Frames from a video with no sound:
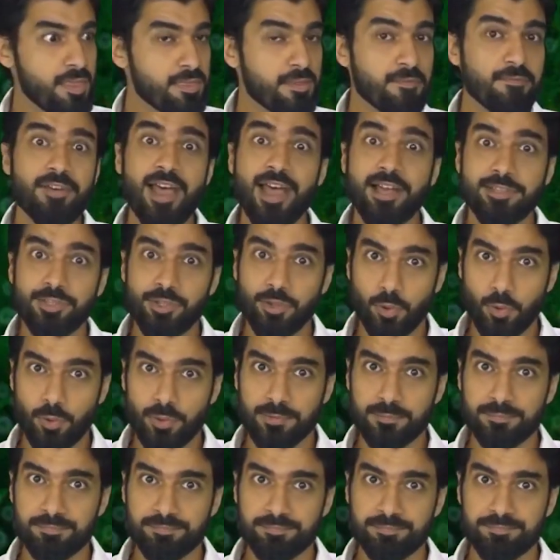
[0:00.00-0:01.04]
the vacuole.
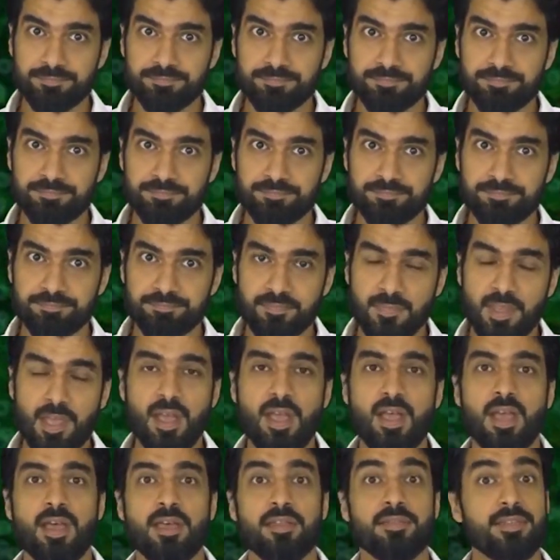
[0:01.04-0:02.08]

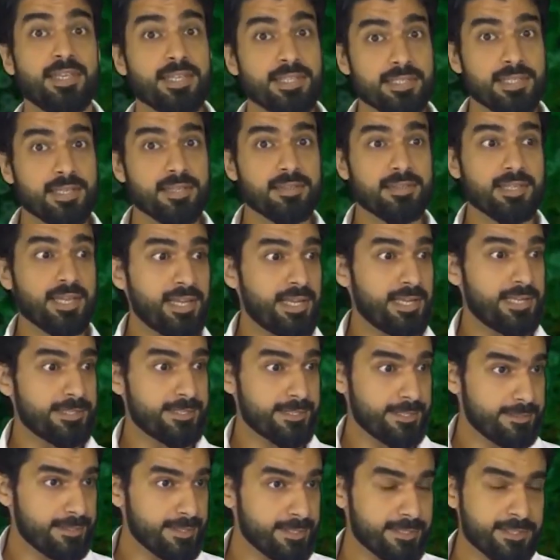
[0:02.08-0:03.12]
This
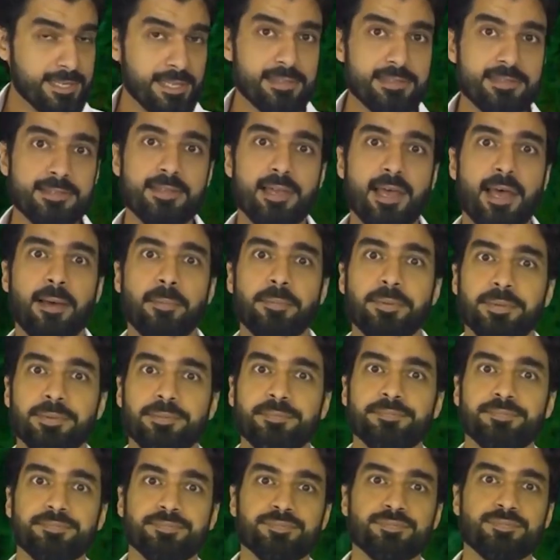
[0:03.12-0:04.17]
contains the cell sap,
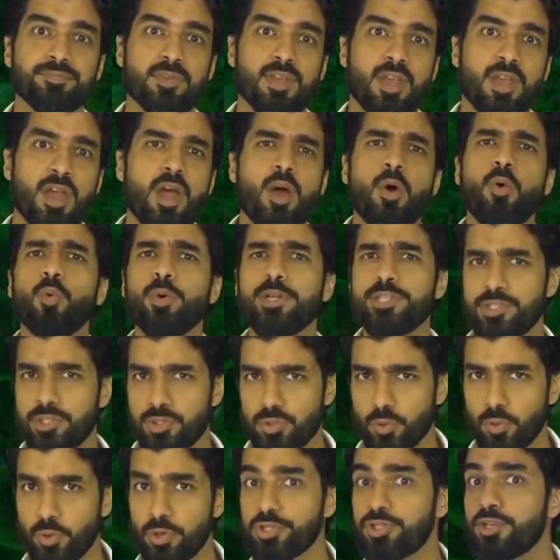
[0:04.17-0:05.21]
which
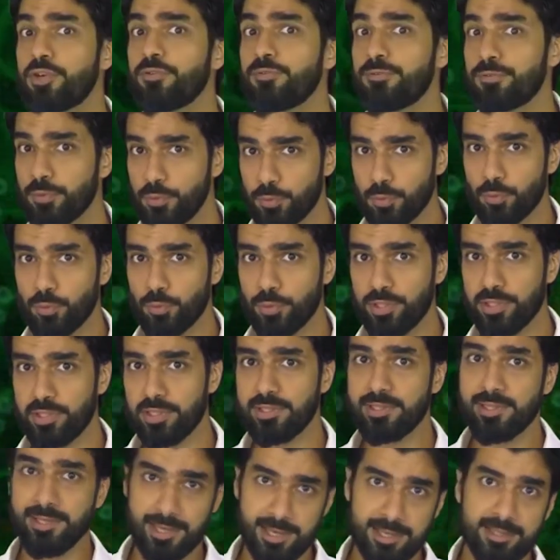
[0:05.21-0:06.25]
stores food
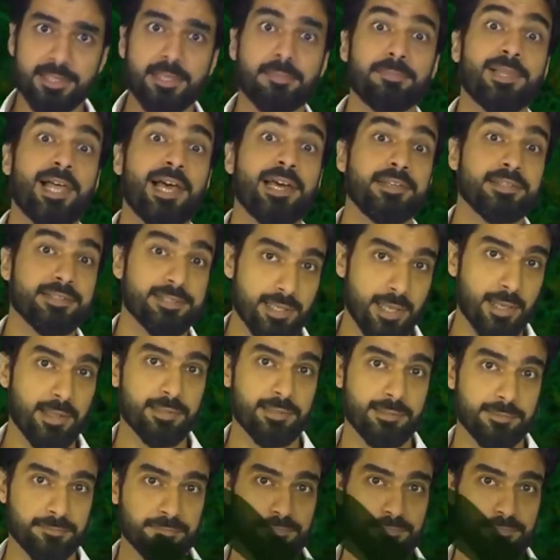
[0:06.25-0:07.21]
in the plant cell.